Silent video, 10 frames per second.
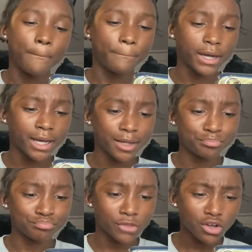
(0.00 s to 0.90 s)
But
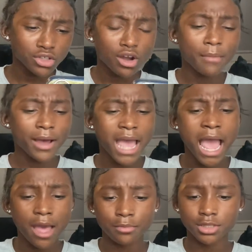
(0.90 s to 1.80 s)
those are all
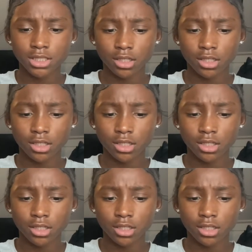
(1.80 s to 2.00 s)
my apps.